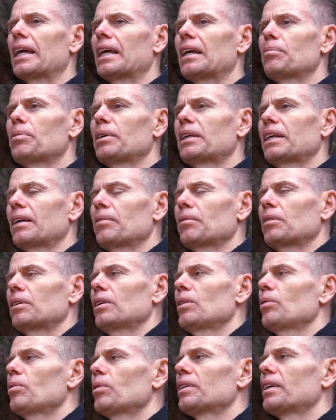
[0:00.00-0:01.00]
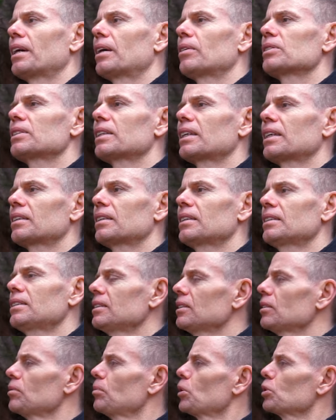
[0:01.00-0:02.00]
It became clear one day. I was like, this
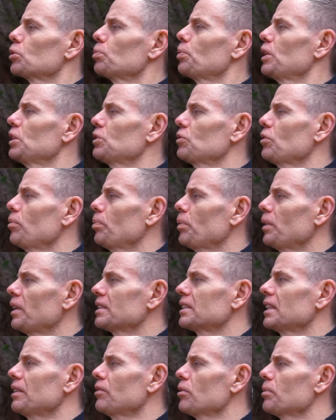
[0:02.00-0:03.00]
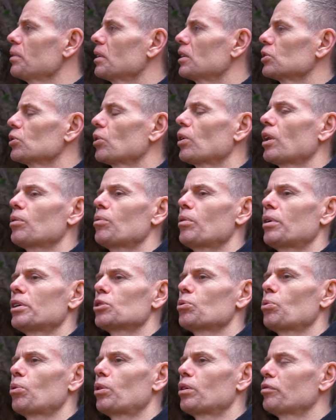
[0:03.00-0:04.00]
is the most peaceful place ever because all I
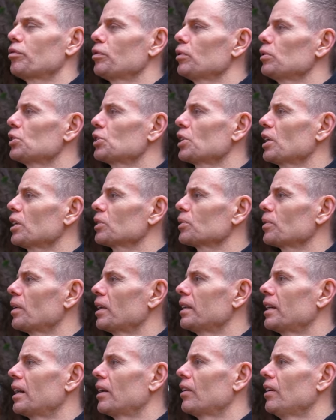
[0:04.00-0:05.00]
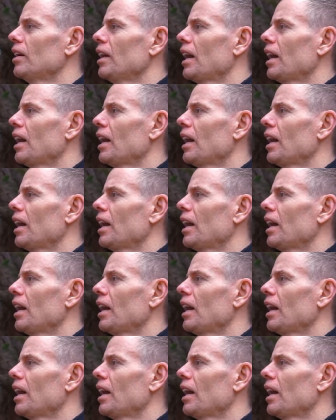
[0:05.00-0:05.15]
want is water, food, and shelter right now.